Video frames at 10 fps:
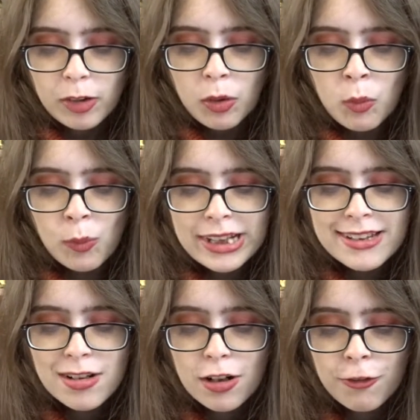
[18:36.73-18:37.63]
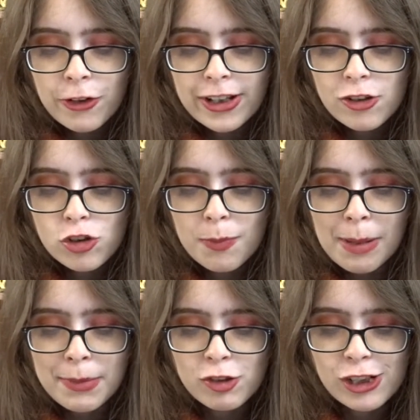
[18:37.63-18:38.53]
Once you are finished, my
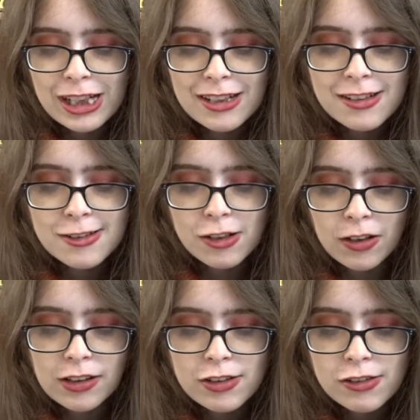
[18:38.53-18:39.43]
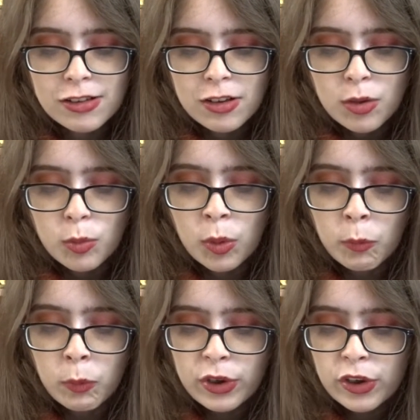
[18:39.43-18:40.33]
mission can start. What will
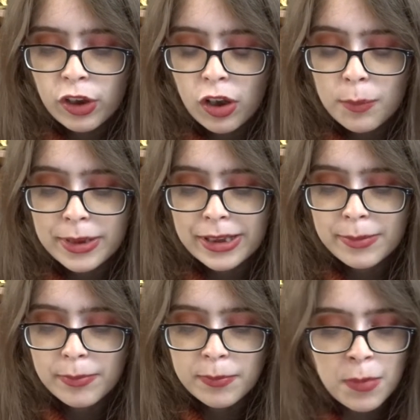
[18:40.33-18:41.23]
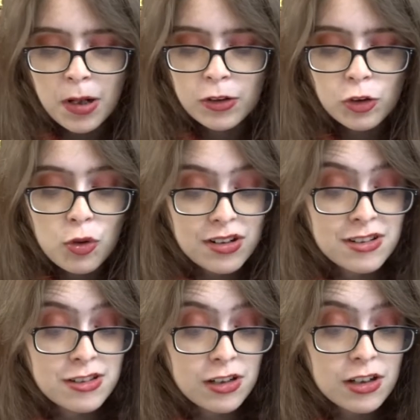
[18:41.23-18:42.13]
you call me? Markle or
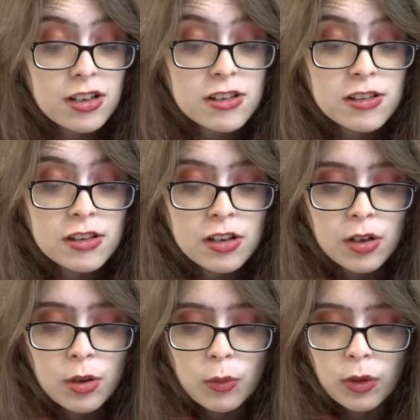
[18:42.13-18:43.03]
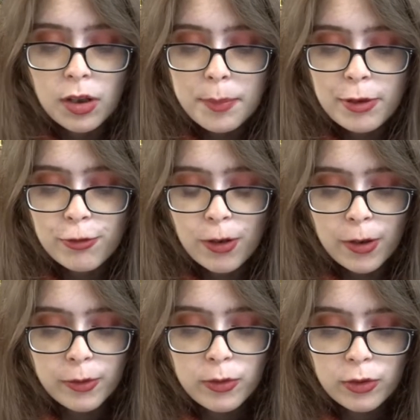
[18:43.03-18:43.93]
Zart? Will it be
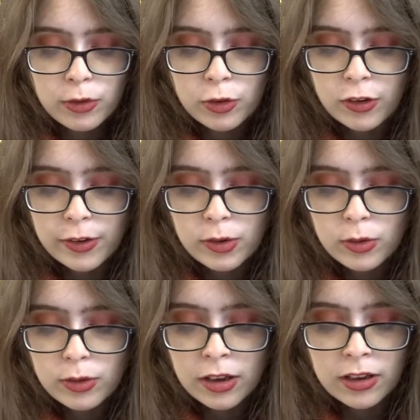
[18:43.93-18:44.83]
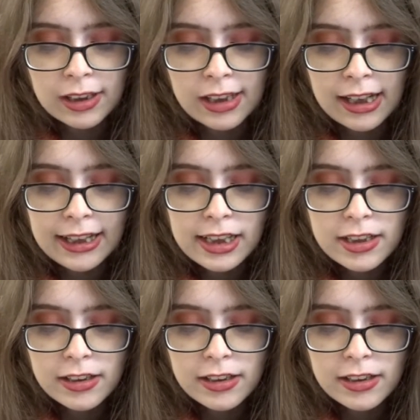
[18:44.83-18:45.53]
Foddle, Criddle, or Clyde?